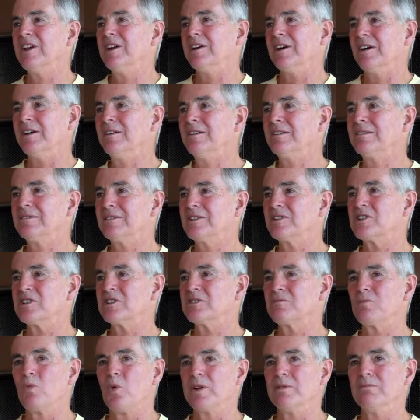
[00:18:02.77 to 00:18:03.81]
there. It
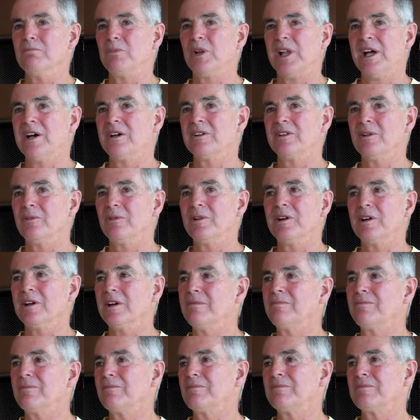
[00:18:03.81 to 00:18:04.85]
just wasn't plowed in the
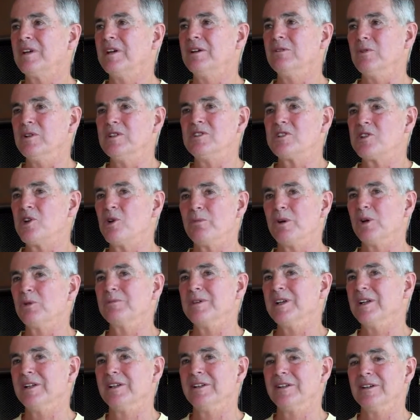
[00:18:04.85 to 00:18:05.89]
winter. We
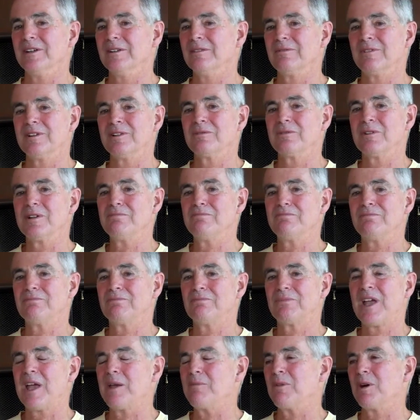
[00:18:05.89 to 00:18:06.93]
snowmobiled in when we
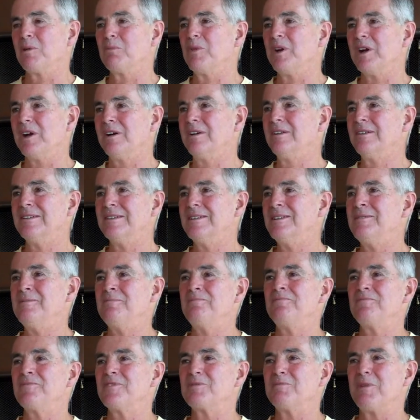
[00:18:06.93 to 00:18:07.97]
came up here.
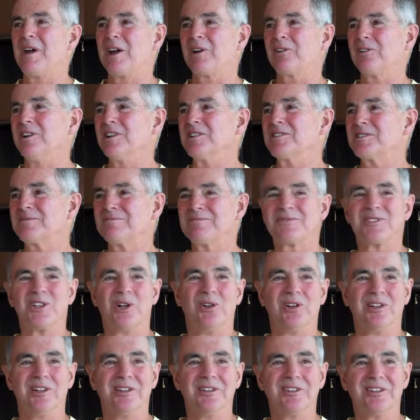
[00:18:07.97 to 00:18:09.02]
Smack Russ
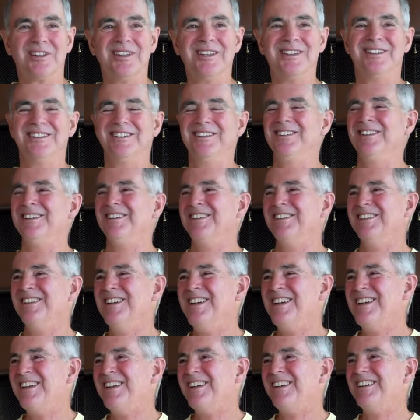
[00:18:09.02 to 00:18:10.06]
sold
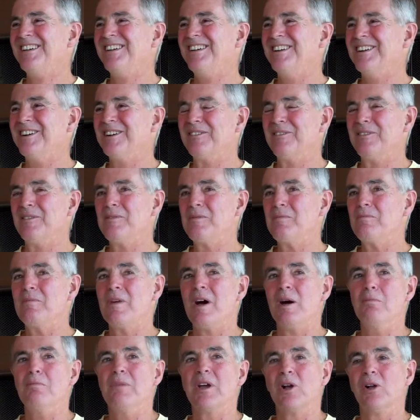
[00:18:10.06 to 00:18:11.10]
us, a
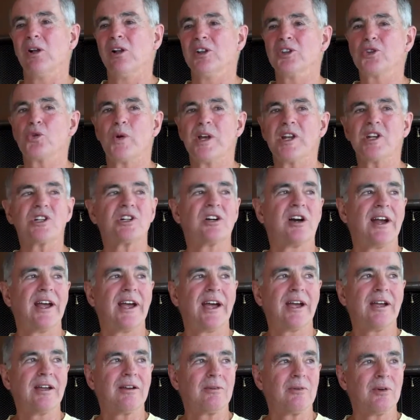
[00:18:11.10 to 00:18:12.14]
big old twin
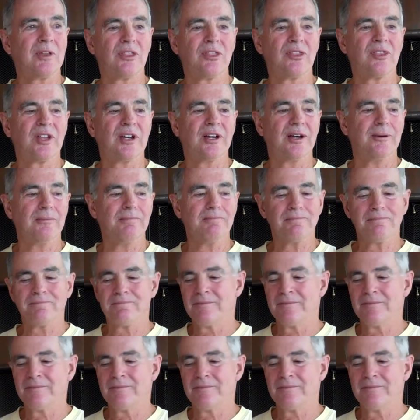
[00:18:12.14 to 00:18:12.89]
track with, a